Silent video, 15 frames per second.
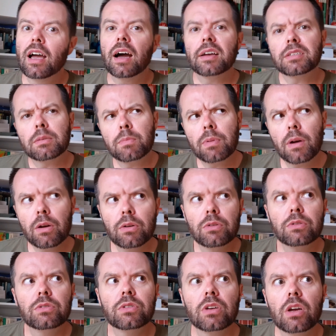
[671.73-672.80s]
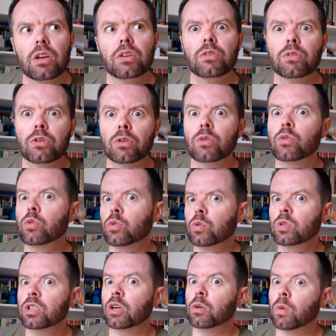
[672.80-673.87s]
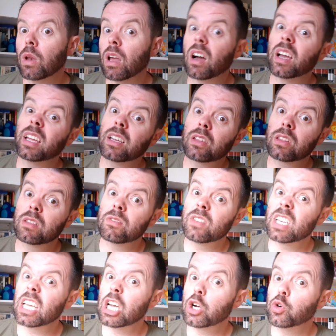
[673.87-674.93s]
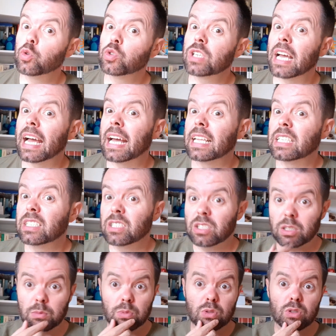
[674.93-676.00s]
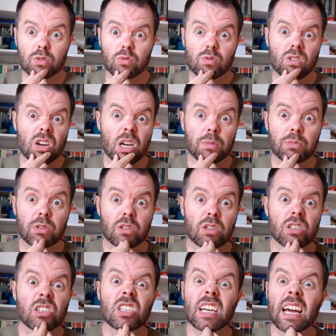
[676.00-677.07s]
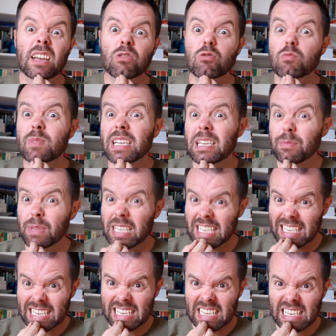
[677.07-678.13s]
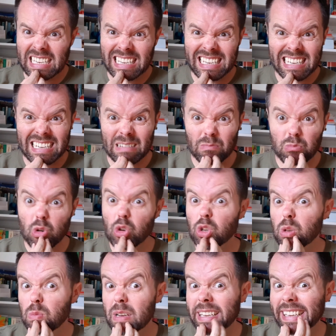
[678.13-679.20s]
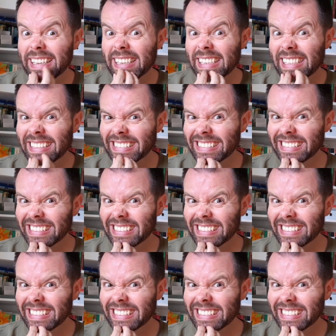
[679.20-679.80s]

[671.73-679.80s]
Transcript: I suppose you could also like the videos and subscribe to the channel maybe, possibly.